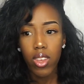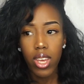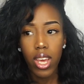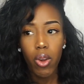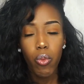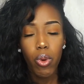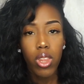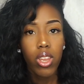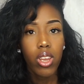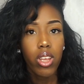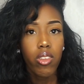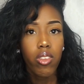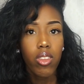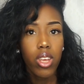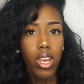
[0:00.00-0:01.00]
to get where they
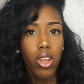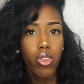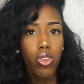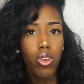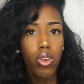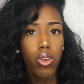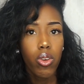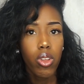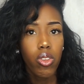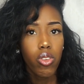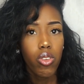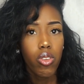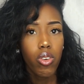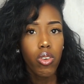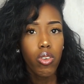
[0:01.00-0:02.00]
needed to get to and
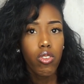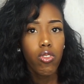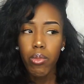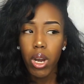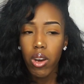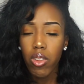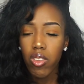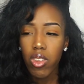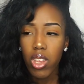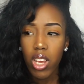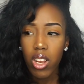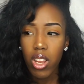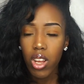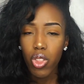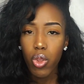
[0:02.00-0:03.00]
stuff. But I'd
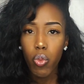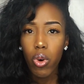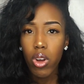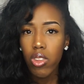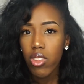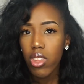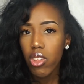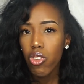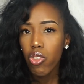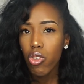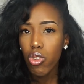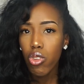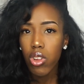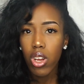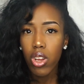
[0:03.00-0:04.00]
say like the ones that's
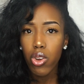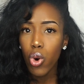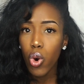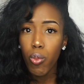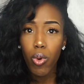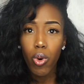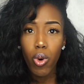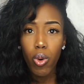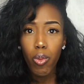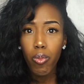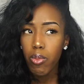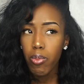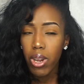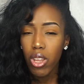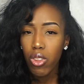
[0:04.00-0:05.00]
just like come up
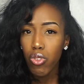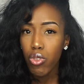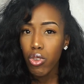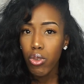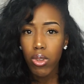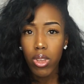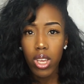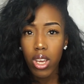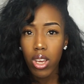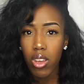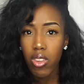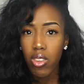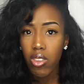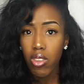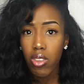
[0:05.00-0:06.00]
the past few
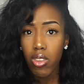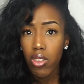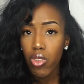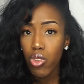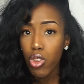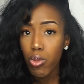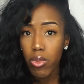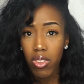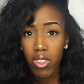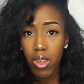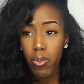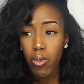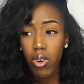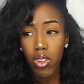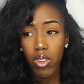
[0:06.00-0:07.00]
years, some of
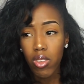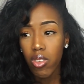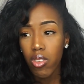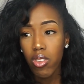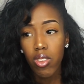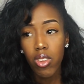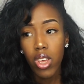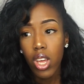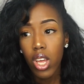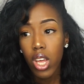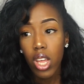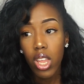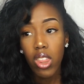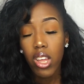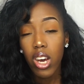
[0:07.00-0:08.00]
them ones
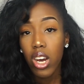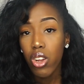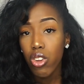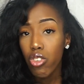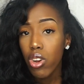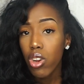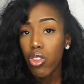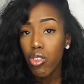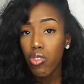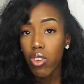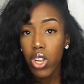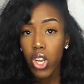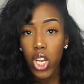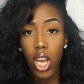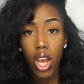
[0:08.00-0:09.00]
that I tried to
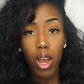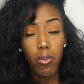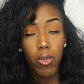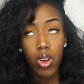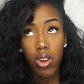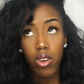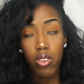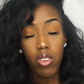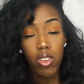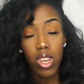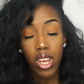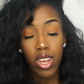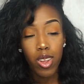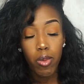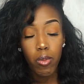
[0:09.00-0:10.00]
reach out, I'm not going to
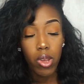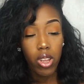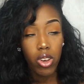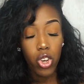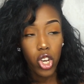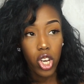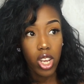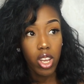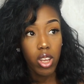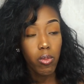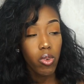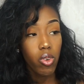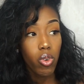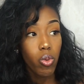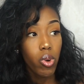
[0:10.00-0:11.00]
name and shame
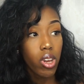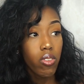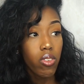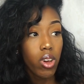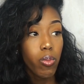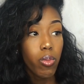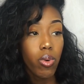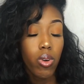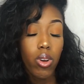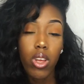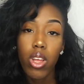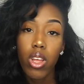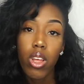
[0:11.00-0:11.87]
or whatever, but